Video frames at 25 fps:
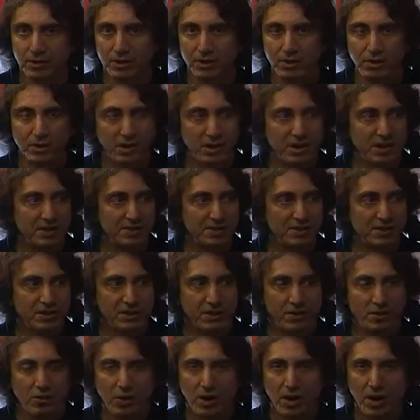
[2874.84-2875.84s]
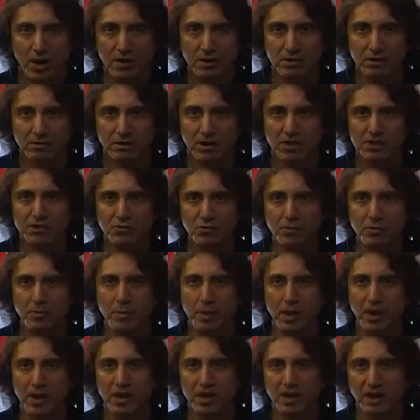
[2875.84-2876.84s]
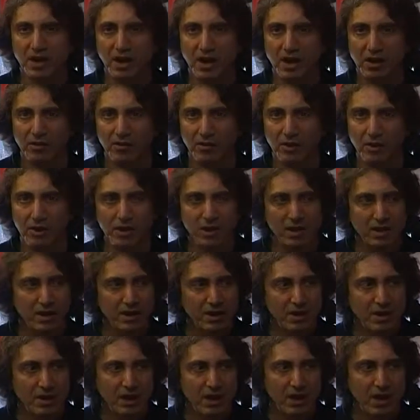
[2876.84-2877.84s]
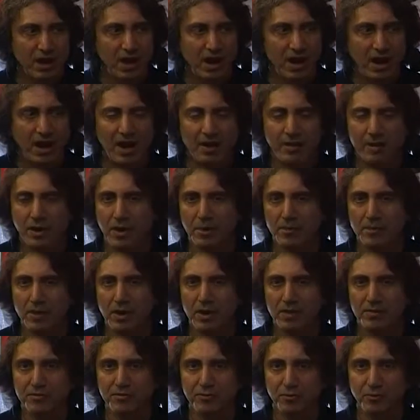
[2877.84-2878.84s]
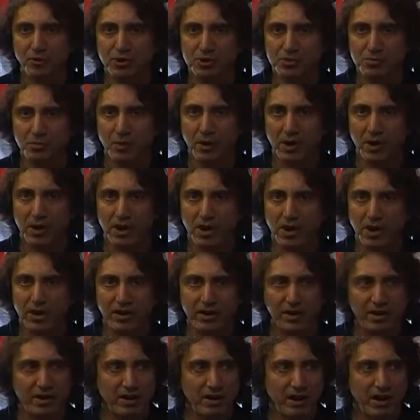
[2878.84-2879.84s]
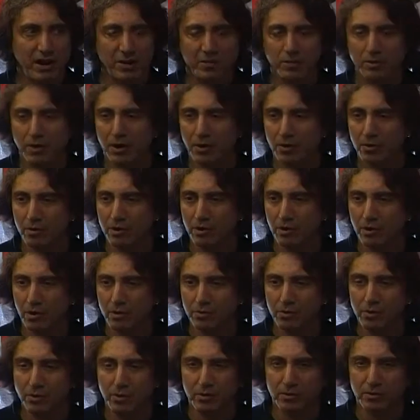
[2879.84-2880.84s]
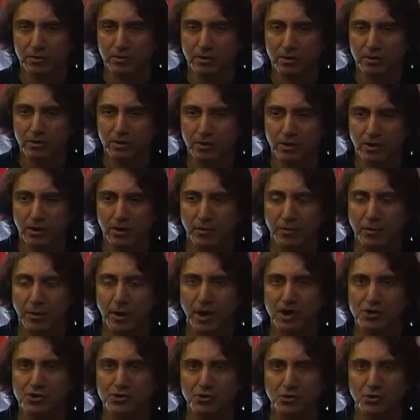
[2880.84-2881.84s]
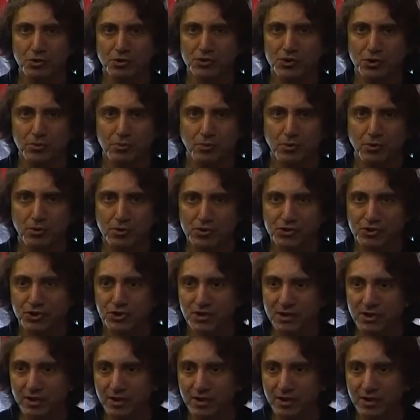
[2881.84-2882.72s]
You know, I, you know what? Let's remain a colony. I, am getting frostbite out here. I'm going home. I got no shoes. Goodbye, Georgie Porgy.